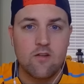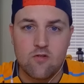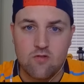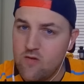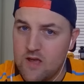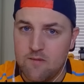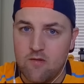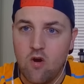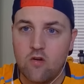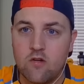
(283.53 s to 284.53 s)
don't get me
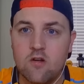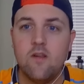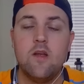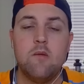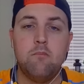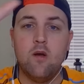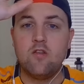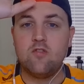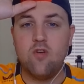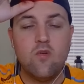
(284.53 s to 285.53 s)
wrong, but as
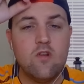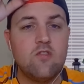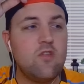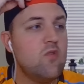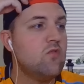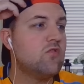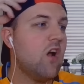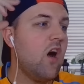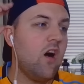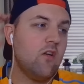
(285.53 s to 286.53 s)
soon as you
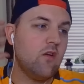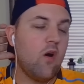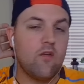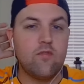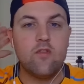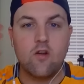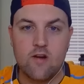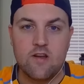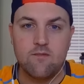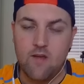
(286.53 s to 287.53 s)
start on the
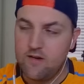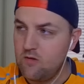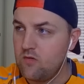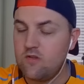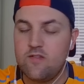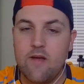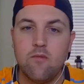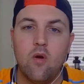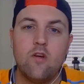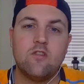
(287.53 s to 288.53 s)
grid and you them
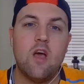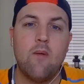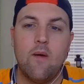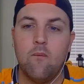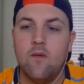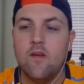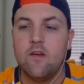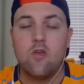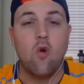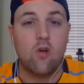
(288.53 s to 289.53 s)
lights go out,
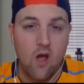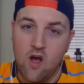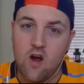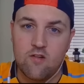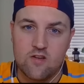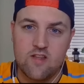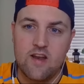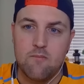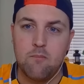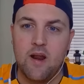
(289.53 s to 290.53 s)
your car is then
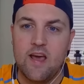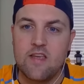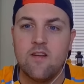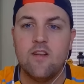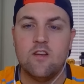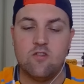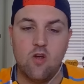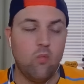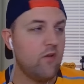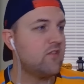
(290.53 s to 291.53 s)
in play. So
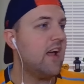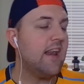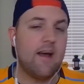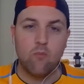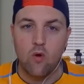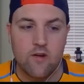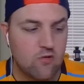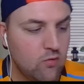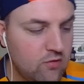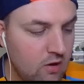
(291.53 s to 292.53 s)
once that lap one is
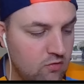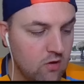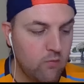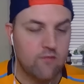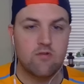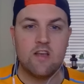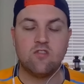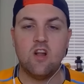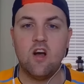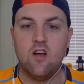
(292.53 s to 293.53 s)
also done with race
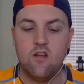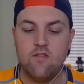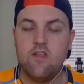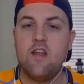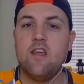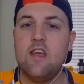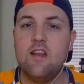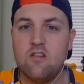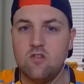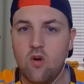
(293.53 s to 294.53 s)
start, then it
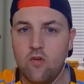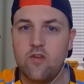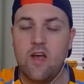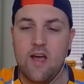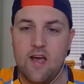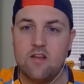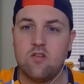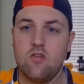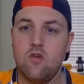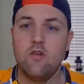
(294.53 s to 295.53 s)
is not as
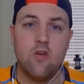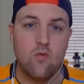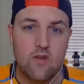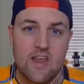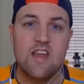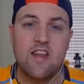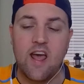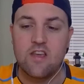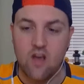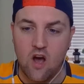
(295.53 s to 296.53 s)
good. You need
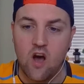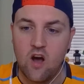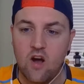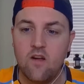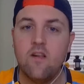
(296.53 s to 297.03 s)
a car